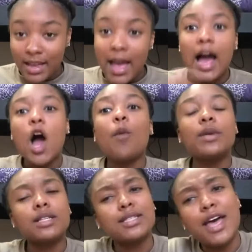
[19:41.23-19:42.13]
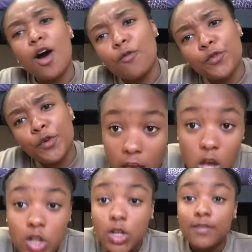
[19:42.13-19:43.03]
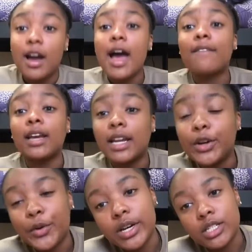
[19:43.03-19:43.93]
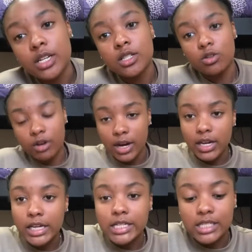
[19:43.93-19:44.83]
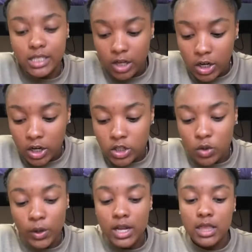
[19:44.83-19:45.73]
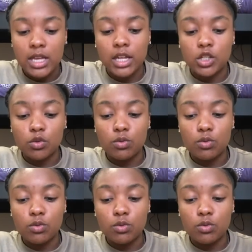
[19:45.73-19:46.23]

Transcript: I hope it's helpful. So if y'all have any questions or any concerns or anything that you